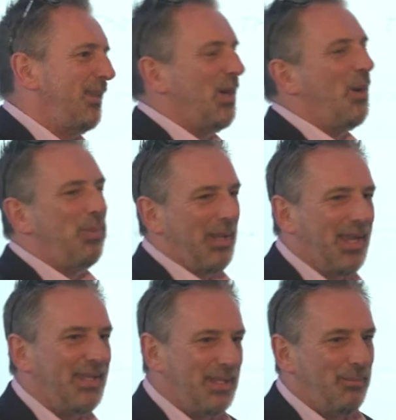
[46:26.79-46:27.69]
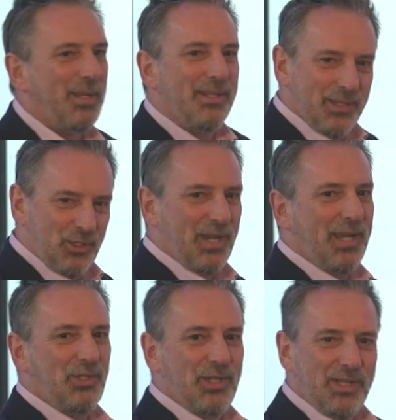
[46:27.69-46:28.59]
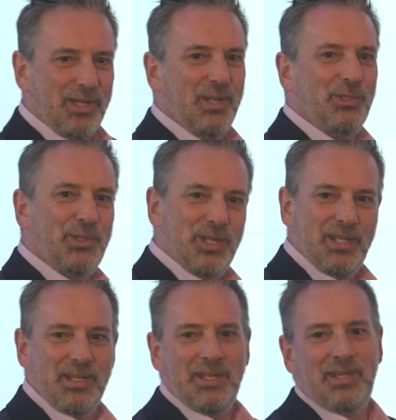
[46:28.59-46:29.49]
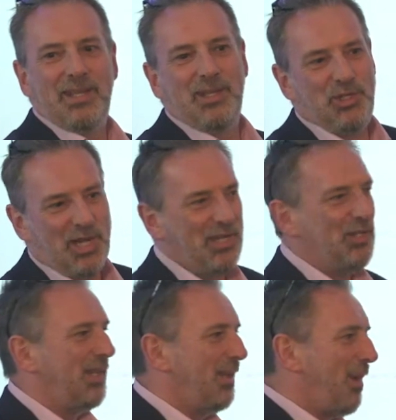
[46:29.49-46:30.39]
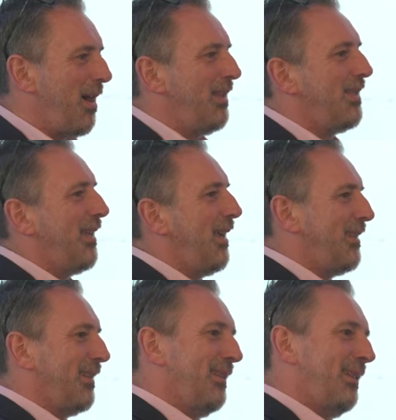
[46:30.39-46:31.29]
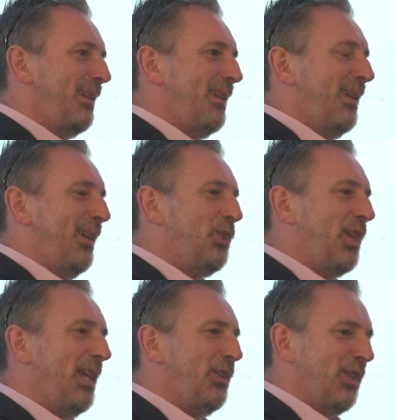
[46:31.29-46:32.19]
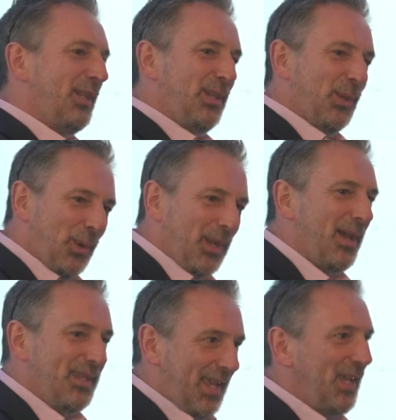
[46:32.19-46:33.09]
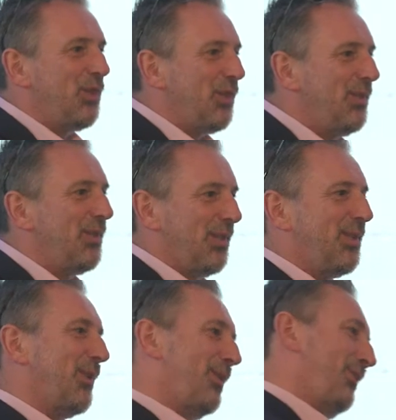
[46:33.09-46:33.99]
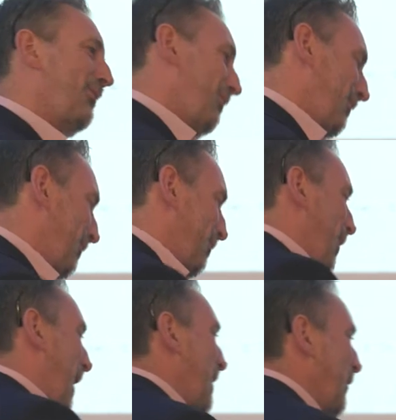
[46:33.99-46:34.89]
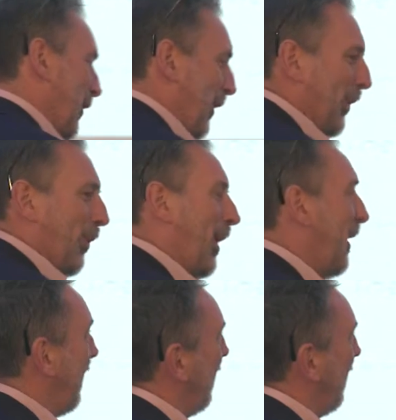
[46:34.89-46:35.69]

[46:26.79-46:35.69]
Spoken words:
The complicated bits are changing the culture and changing the mindset and changing the organisation to sort of bend to your will,